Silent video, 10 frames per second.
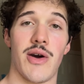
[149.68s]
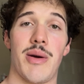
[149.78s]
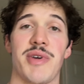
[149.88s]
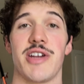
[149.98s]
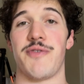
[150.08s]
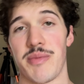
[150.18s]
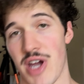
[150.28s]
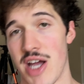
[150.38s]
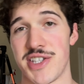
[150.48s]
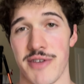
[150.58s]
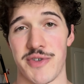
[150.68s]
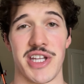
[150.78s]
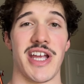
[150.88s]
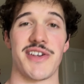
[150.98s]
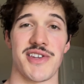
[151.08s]
I'm going to film content for the
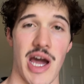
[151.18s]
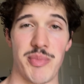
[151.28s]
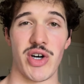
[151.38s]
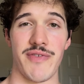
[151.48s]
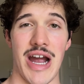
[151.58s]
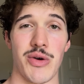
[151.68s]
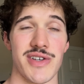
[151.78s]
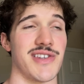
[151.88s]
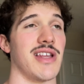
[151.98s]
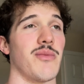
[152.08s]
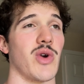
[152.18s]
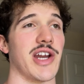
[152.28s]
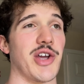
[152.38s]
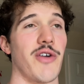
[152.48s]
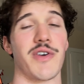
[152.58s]
next couple of hours and then we're
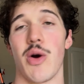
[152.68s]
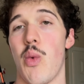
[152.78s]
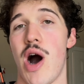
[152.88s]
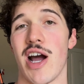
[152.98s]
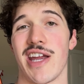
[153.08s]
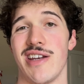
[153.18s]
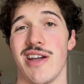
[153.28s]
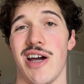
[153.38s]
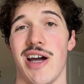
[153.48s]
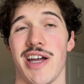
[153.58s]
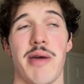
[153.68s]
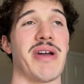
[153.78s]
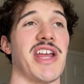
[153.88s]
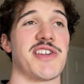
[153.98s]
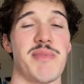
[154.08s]
going to go for a walk and get my
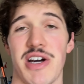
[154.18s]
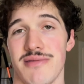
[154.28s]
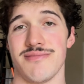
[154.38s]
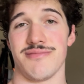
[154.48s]
next meal.